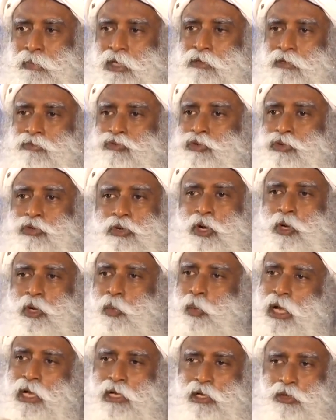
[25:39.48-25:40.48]
If you do not
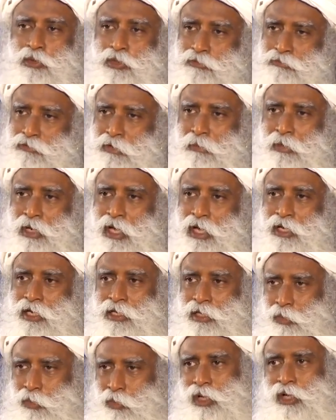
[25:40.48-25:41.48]
value the feminine
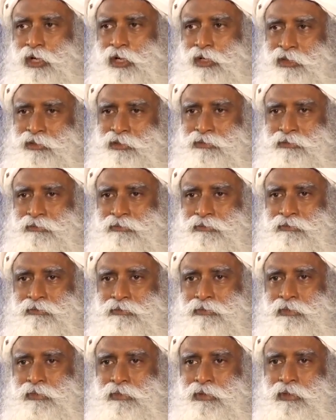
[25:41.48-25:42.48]
in the world,
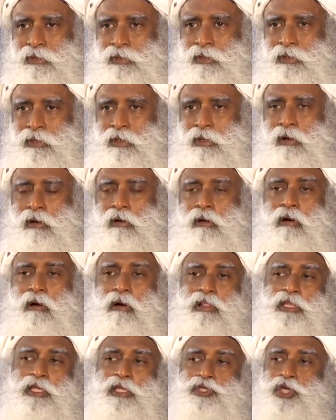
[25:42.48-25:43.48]

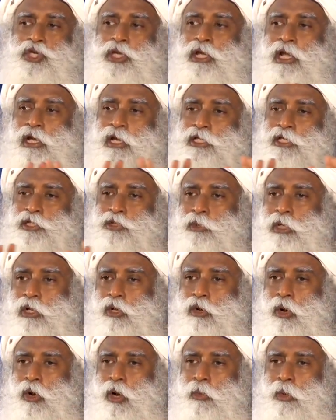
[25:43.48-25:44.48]
all the gentleness will
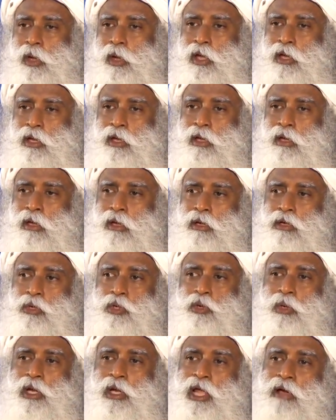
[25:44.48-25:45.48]
go away.
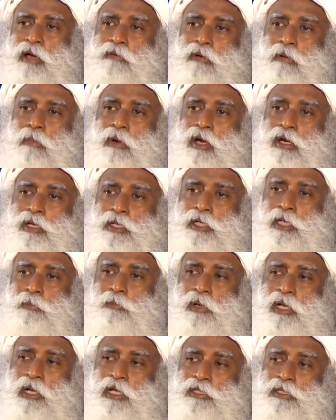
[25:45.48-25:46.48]
You will have a
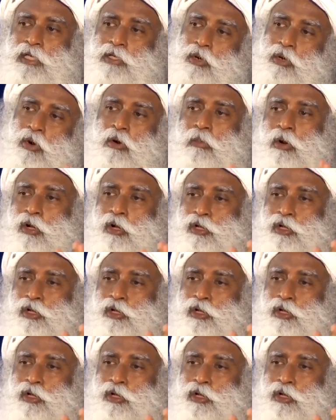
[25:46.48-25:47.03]
marketplace at home